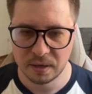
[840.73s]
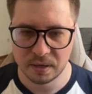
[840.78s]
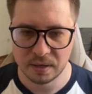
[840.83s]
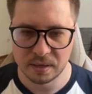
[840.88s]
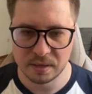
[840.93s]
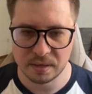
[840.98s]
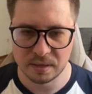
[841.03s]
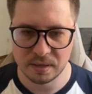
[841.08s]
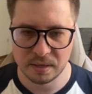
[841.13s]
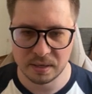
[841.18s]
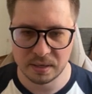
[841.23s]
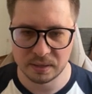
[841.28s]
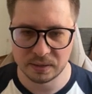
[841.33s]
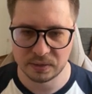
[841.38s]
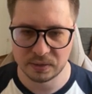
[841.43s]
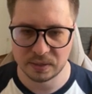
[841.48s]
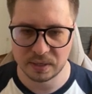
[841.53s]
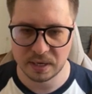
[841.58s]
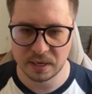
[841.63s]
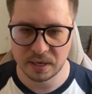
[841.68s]

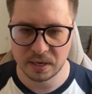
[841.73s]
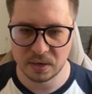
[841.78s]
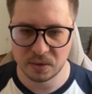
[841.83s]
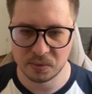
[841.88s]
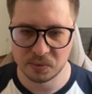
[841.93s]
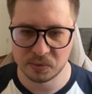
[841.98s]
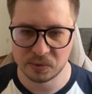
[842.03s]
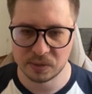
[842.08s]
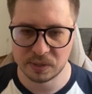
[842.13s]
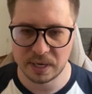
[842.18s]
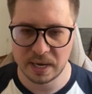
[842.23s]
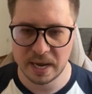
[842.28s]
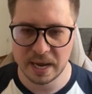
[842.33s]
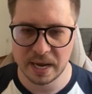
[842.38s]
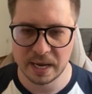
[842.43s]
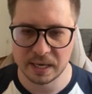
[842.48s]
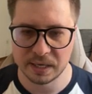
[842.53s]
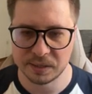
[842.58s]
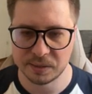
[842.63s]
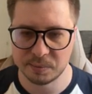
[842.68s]
this auth
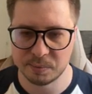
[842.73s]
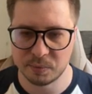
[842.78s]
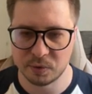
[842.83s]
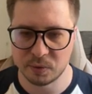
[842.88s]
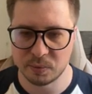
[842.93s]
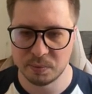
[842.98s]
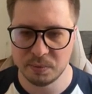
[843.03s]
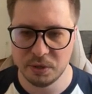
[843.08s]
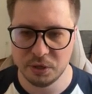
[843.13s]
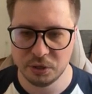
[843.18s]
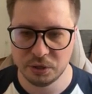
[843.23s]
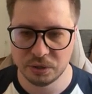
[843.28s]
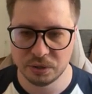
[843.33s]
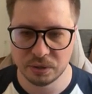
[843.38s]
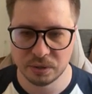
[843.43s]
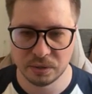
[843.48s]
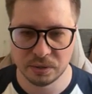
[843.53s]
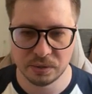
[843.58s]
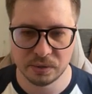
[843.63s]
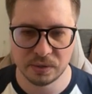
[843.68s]
has
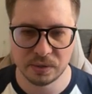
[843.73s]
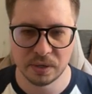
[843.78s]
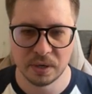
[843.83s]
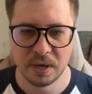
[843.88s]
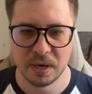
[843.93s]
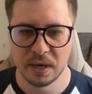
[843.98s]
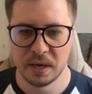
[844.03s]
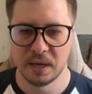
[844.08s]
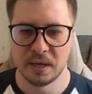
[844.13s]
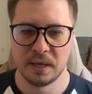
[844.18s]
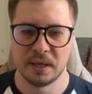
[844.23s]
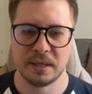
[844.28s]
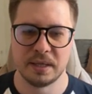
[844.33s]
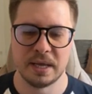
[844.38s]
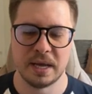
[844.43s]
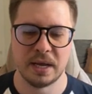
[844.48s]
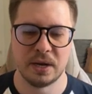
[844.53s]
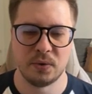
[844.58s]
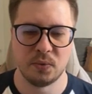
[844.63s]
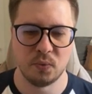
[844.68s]
permissions,
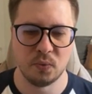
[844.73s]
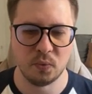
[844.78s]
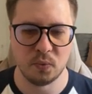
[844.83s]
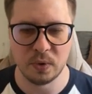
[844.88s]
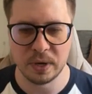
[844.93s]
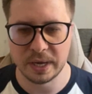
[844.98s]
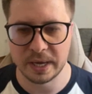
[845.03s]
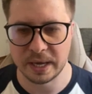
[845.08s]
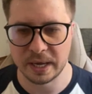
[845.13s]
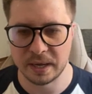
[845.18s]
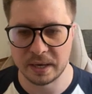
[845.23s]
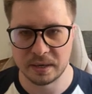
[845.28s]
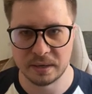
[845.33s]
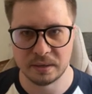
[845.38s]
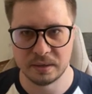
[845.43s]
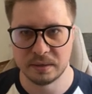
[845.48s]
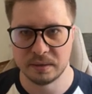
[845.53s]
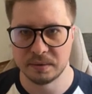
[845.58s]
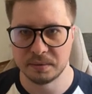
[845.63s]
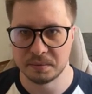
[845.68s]
then we
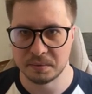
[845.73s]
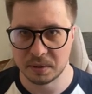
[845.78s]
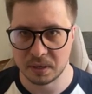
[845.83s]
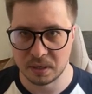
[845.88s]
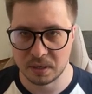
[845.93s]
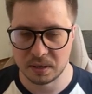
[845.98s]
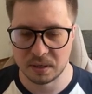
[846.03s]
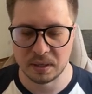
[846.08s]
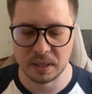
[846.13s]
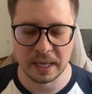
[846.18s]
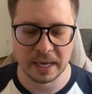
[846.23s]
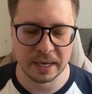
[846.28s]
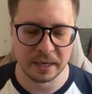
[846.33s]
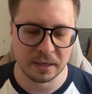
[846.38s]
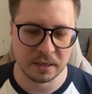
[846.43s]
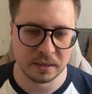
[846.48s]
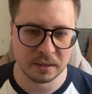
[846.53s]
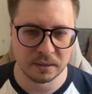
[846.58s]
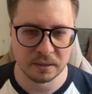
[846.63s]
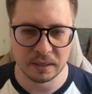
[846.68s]
can
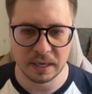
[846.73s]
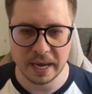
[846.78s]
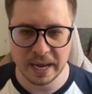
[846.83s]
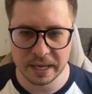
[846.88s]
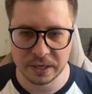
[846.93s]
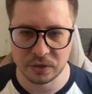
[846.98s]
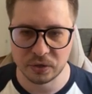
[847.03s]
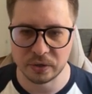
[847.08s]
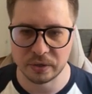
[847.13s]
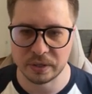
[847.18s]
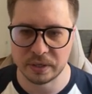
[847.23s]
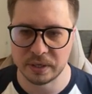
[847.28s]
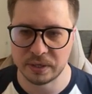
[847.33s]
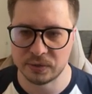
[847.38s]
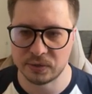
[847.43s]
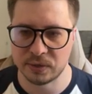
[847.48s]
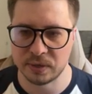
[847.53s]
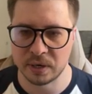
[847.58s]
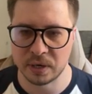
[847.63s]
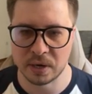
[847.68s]
like enter
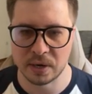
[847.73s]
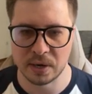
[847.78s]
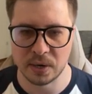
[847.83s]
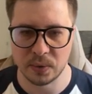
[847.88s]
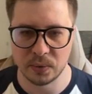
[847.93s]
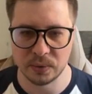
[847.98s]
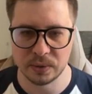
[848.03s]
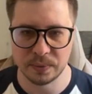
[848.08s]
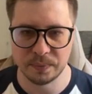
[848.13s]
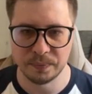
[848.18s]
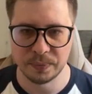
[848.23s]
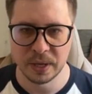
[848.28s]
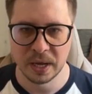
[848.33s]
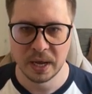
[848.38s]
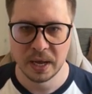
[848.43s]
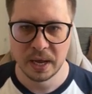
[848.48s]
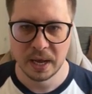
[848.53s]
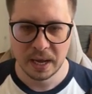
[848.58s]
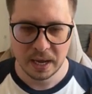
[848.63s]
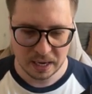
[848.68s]
this route.
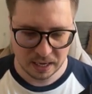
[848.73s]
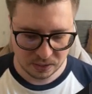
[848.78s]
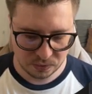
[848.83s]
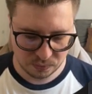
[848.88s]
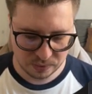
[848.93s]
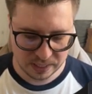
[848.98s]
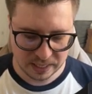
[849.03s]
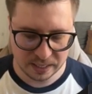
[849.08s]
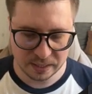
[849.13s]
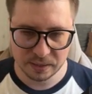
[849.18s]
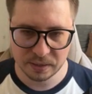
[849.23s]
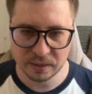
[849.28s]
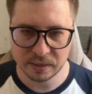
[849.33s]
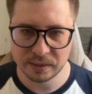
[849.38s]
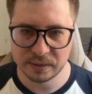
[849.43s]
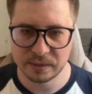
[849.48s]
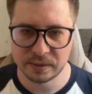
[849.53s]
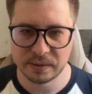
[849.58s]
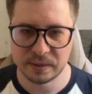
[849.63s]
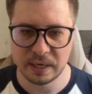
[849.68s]
And we can
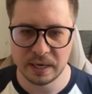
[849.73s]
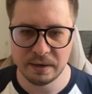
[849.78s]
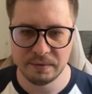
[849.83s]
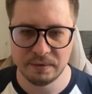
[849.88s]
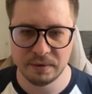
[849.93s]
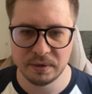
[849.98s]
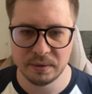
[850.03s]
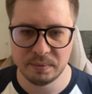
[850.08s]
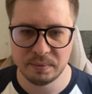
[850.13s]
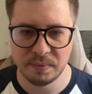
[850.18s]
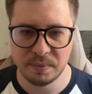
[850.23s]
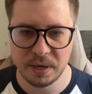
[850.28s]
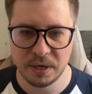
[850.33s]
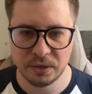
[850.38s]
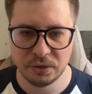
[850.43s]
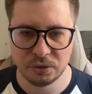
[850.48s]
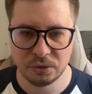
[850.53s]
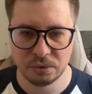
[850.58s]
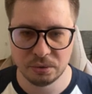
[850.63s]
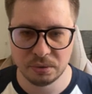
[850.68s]
save it
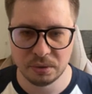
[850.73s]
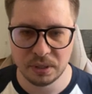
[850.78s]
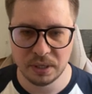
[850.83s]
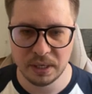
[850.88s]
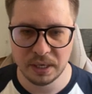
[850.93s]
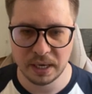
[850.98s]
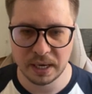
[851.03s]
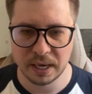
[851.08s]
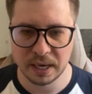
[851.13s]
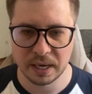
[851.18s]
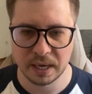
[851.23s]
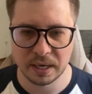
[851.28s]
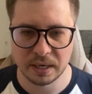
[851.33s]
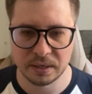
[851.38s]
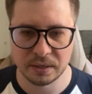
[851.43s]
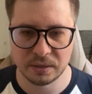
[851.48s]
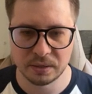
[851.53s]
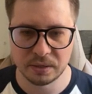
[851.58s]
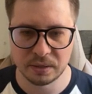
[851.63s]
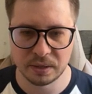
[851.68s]
actually
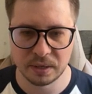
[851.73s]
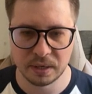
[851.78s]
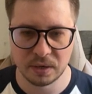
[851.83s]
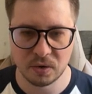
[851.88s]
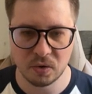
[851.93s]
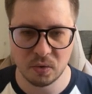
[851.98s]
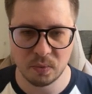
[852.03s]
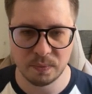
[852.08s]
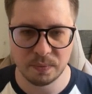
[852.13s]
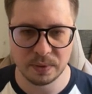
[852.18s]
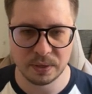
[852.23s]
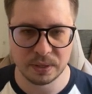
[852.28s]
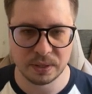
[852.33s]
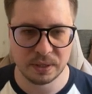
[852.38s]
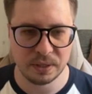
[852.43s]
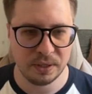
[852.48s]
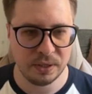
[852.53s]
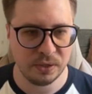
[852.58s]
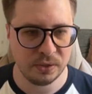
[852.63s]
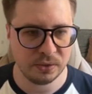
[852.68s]
and copy
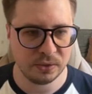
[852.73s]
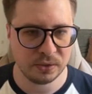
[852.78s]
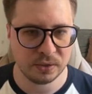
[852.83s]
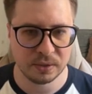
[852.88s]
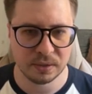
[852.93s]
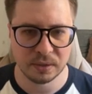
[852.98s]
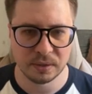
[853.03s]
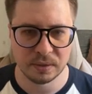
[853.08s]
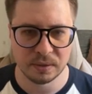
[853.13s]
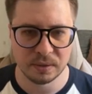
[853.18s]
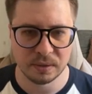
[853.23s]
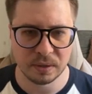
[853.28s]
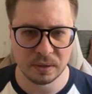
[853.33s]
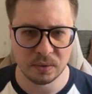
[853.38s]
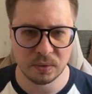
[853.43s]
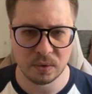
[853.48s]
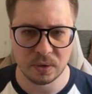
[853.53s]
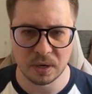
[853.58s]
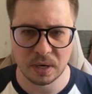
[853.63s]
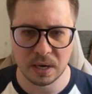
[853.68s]
this,
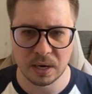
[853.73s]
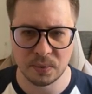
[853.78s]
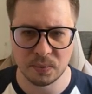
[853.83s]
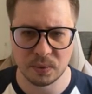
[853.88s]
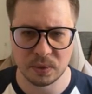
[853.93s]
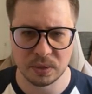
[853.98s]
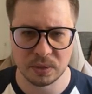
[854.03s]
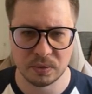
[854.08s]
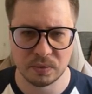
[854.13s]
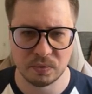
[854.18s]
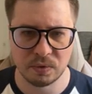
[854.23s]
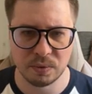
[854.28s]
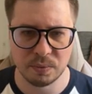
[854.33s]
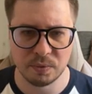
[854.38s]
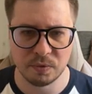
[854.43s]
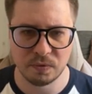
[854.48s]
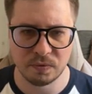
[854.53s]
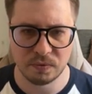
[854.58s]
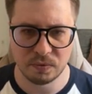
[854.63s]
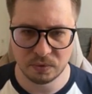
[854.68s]
or I will
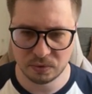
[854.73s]
remove